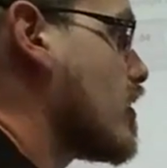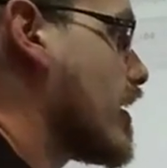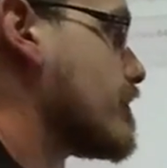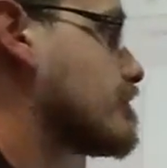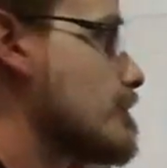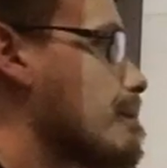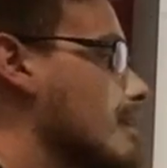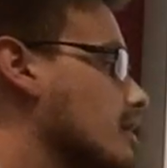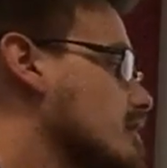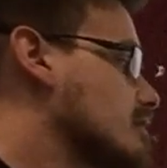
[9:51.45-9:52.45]
All right.
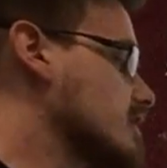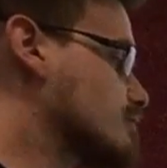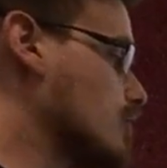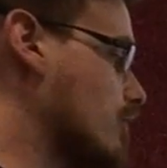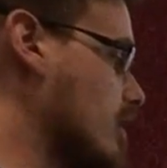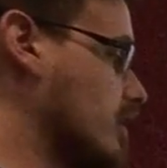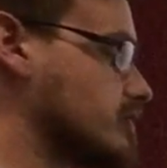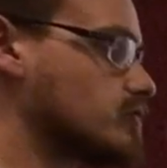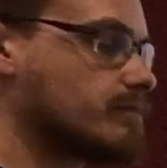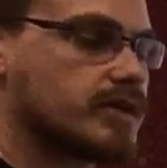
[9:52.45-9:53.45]
Let's move
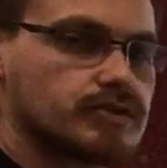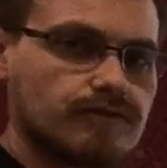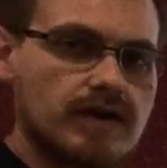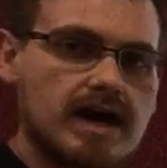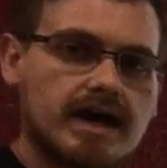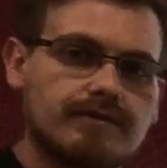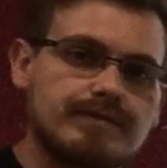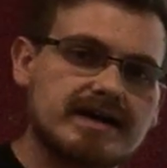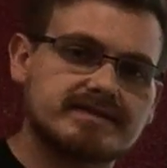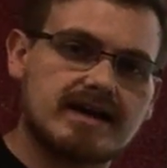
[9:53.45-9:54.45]
on to measure 5.
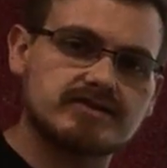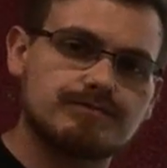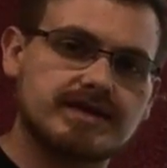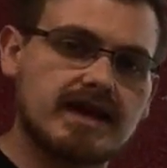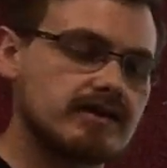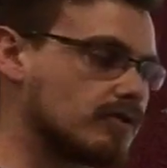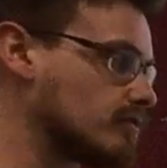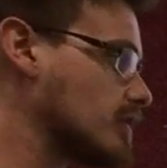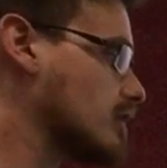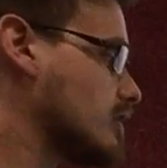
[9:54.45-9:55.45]
Back down to
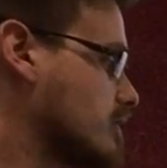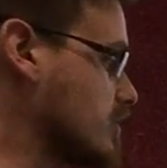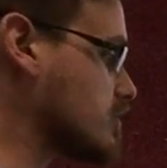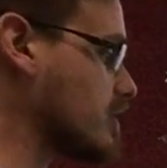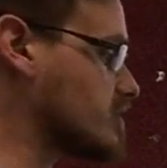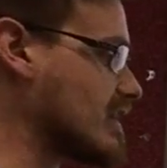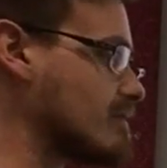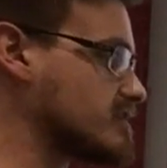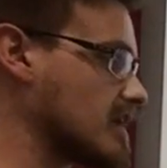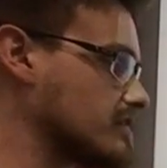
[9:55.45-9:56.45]
piano. These are the
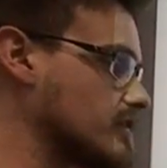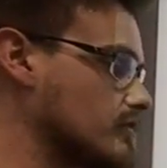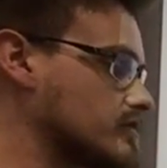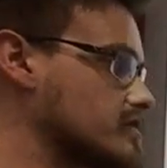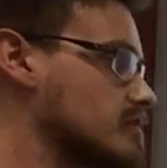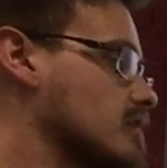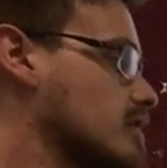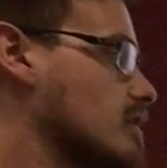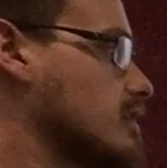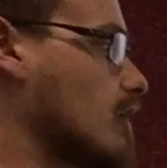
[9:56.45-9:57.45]
same exact notes
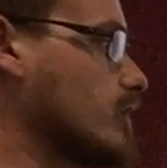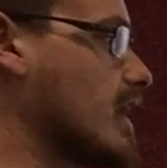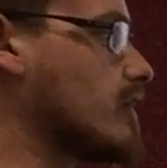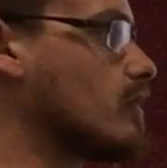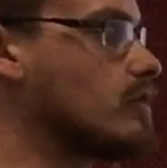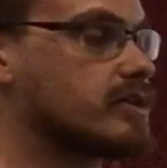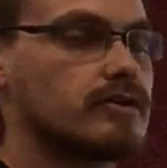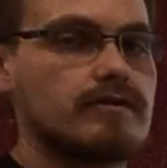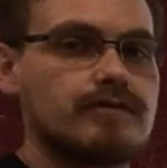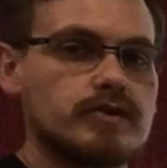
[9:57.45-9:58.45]
that we had
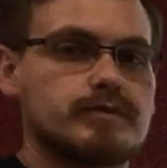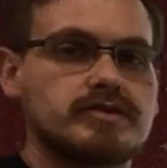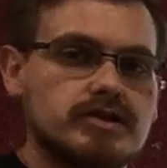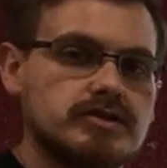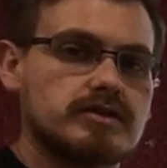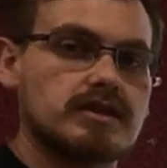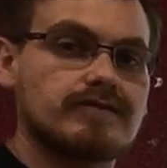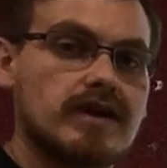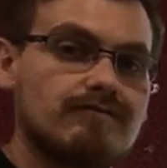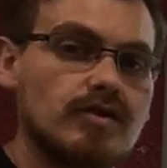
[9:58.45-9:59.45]
earlier in first position at
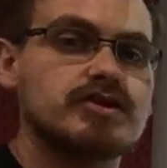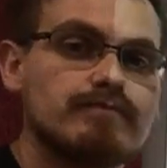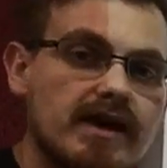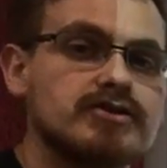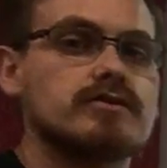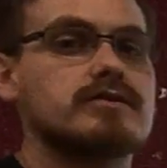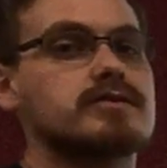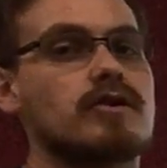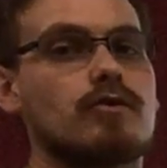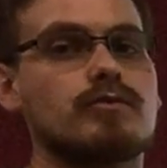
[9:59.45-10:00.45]
the very first measure,
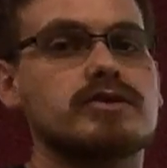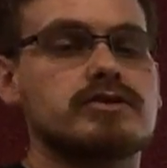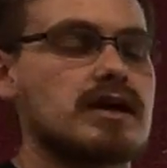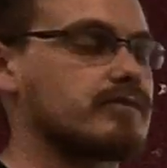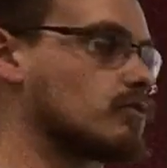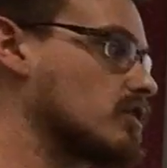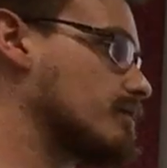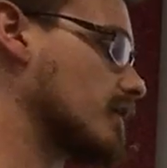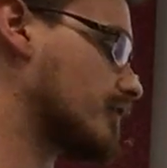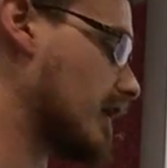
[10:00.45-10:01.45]
so we shouldn't have to worry
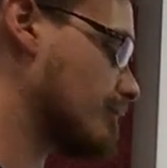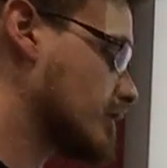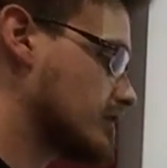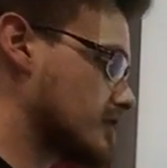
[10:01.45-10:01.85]
about that.